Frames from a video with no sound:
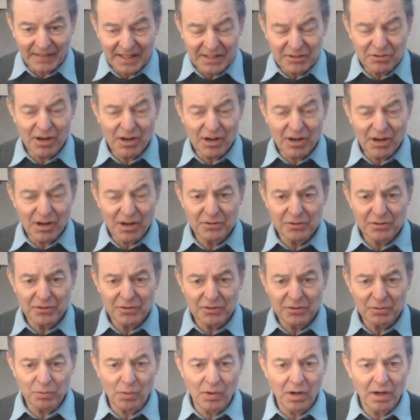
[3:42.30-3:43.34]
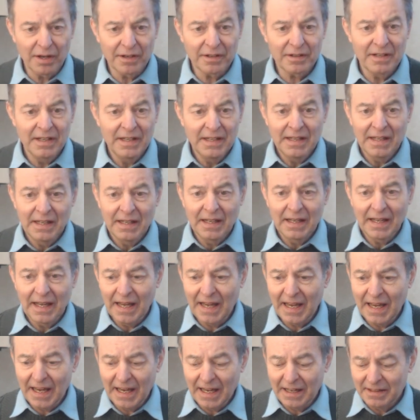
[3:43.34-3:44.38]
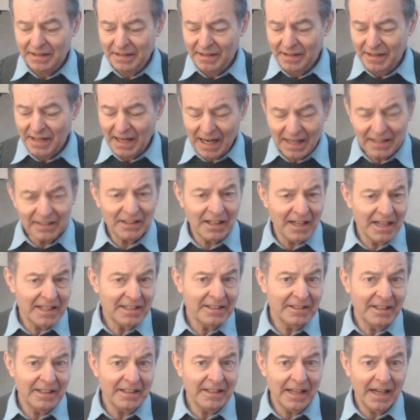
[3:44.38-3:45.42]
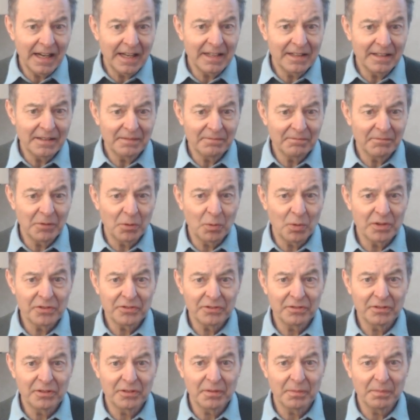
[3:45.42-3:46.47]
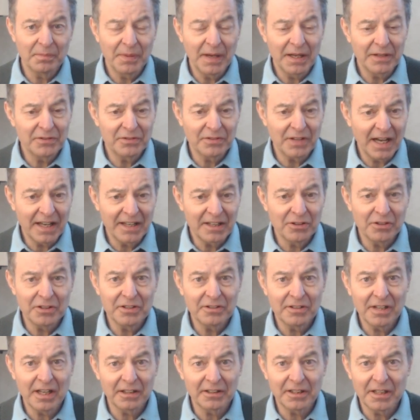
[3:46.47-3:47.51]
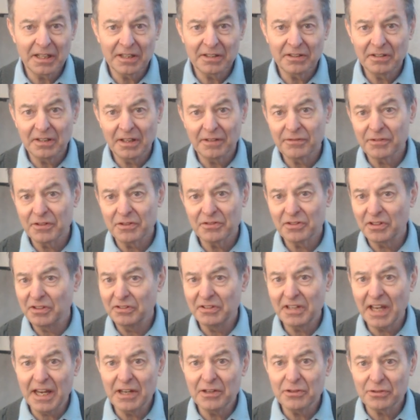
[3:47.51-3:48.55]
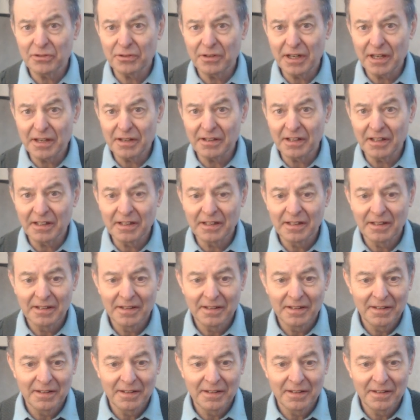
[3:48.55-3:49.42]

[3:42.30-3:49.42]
he drops off this water, and I liked it. I wasn't the best. I couldn't tell any difference in taste or anything.